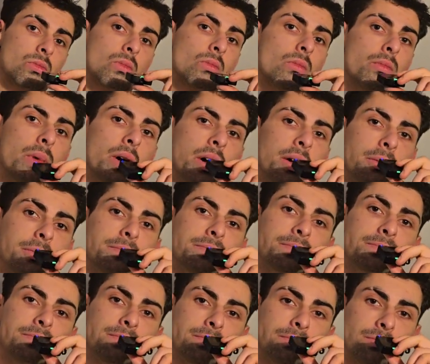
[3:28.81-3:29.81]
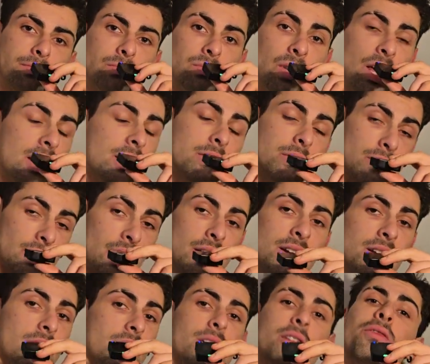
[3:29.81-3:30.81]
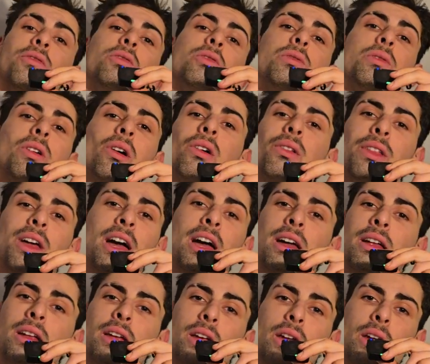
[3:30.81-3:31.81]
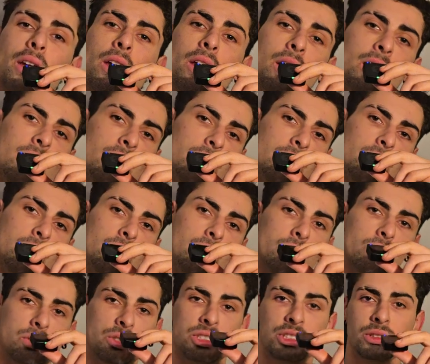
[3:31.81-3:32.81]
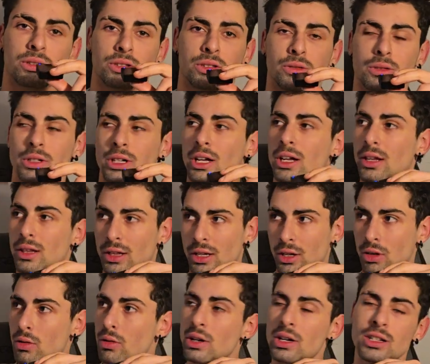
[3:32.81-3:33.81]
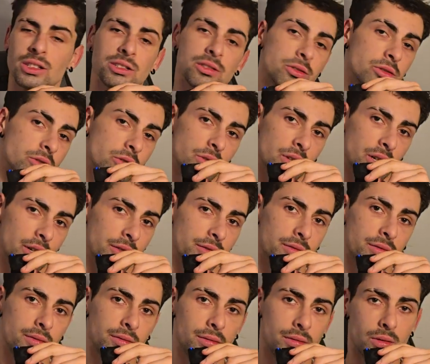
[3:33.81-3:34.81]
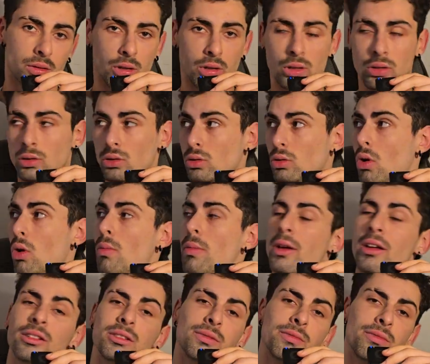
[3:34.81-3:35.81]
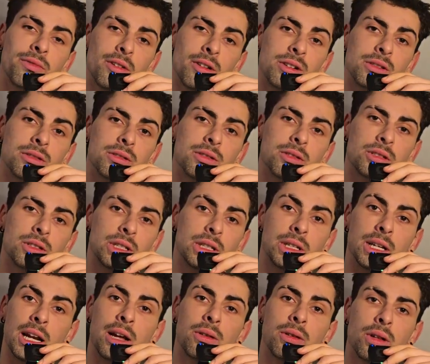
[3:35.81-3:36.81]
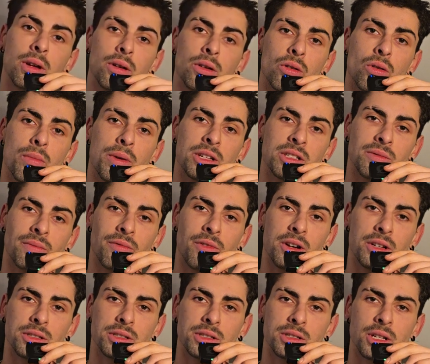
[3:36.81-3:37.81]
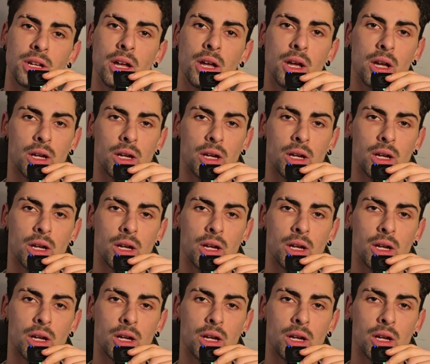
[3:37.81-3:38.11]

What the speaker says: But then if you're doing all that and you're still doing it, then go get a social life. Go make some friends. Get out there and go make some friends.